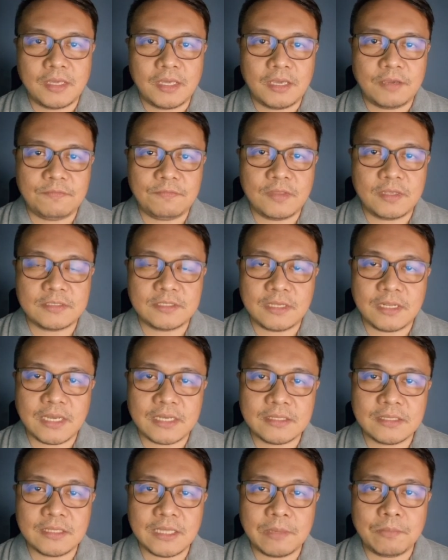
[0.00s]
If the
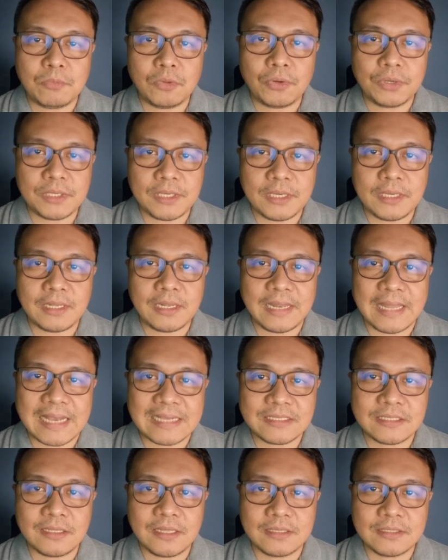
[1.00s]
selected employee
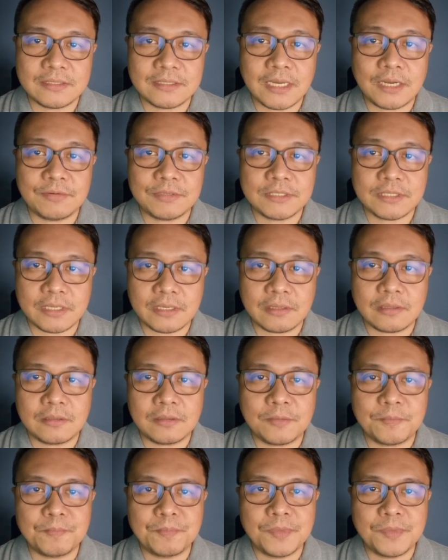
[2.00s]
lacks the necessary skill,